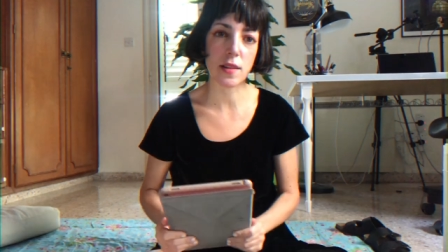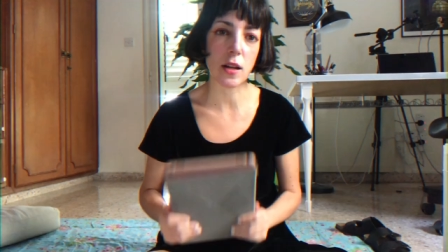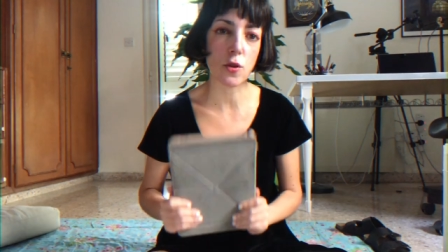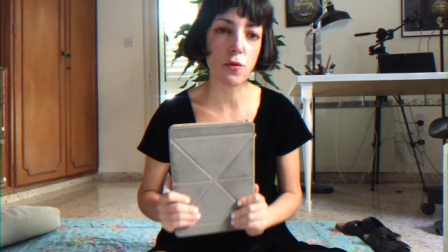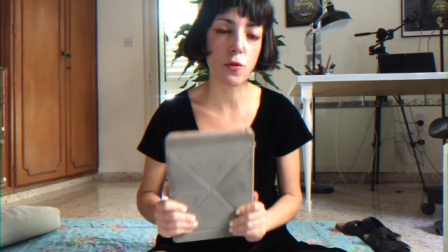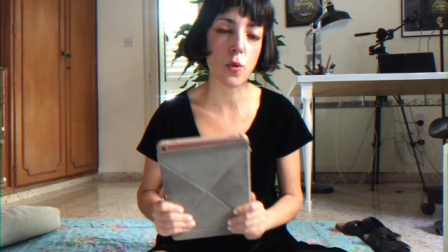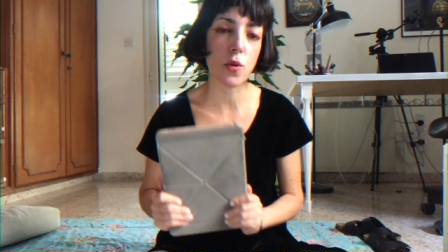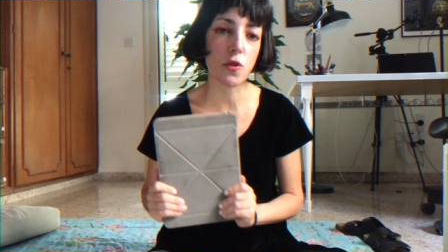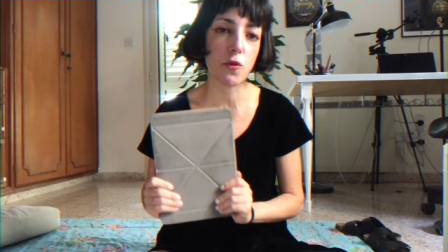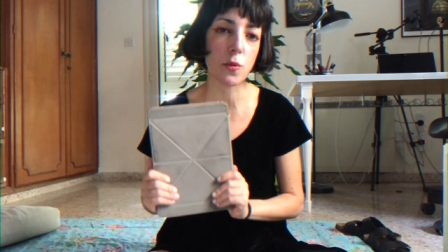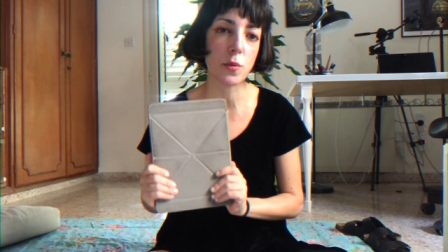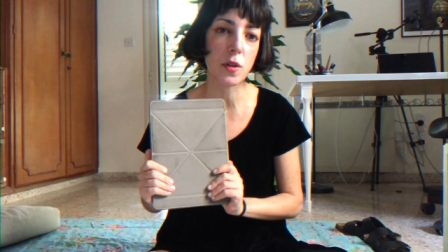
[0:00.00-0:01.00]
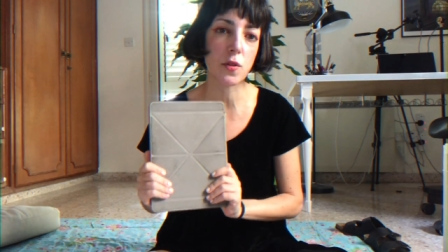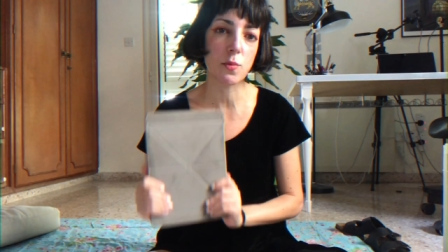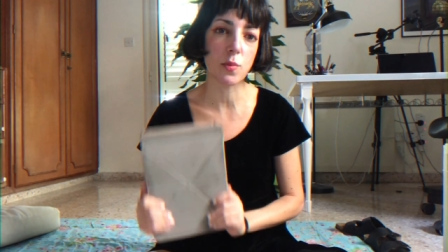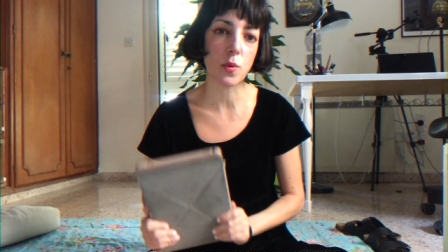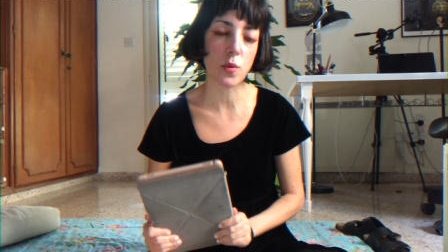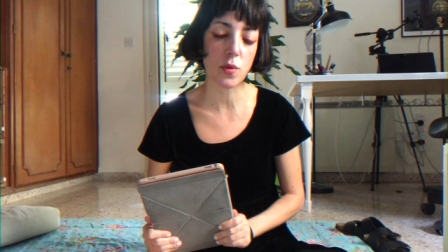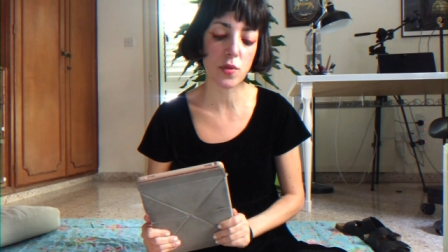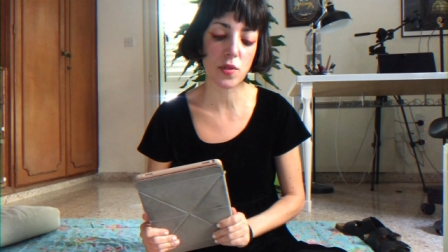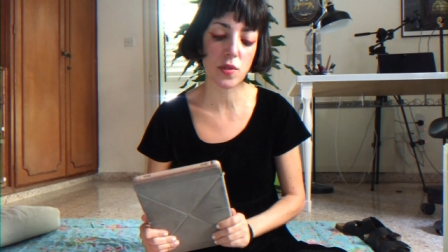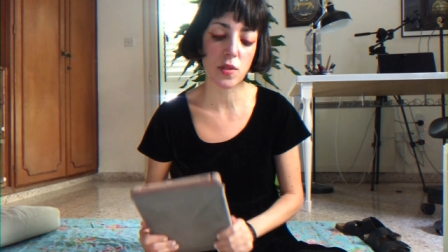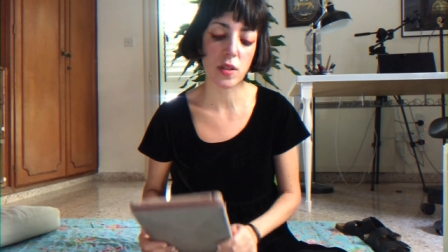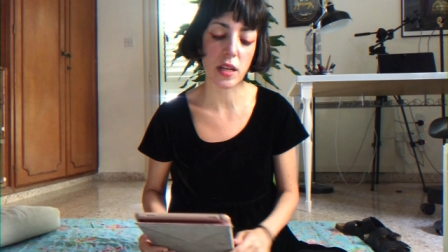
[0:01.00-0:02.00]
A lot of quotes from these
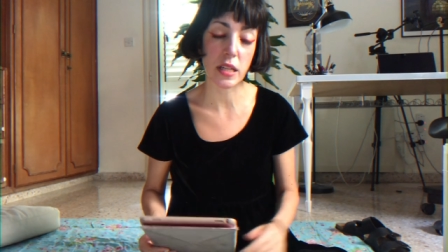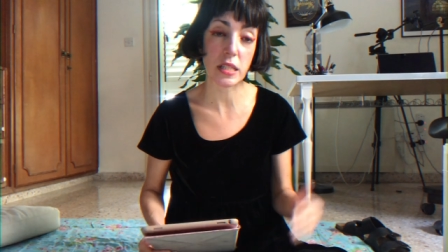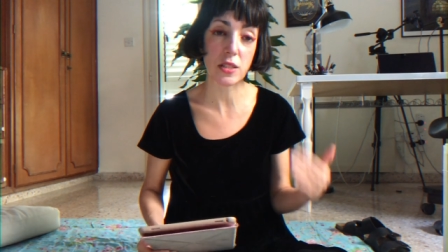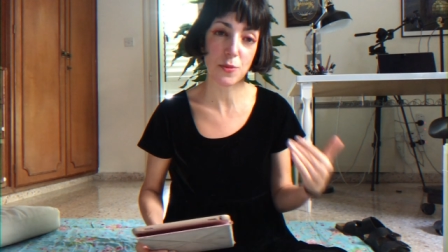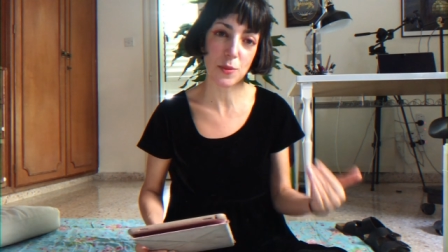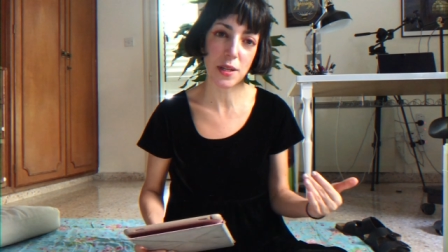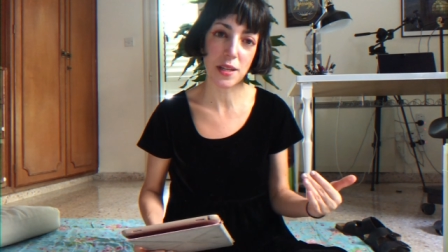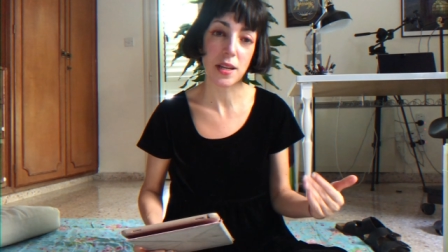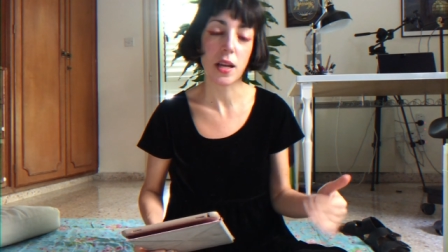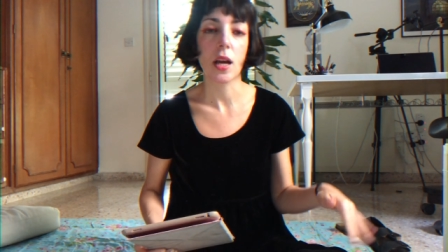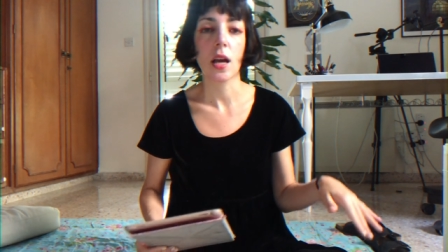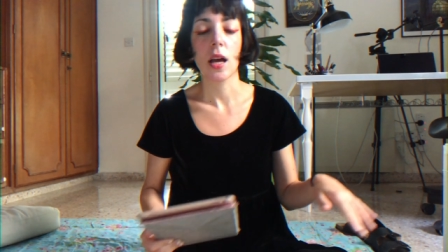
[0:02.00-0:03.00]
books hit me,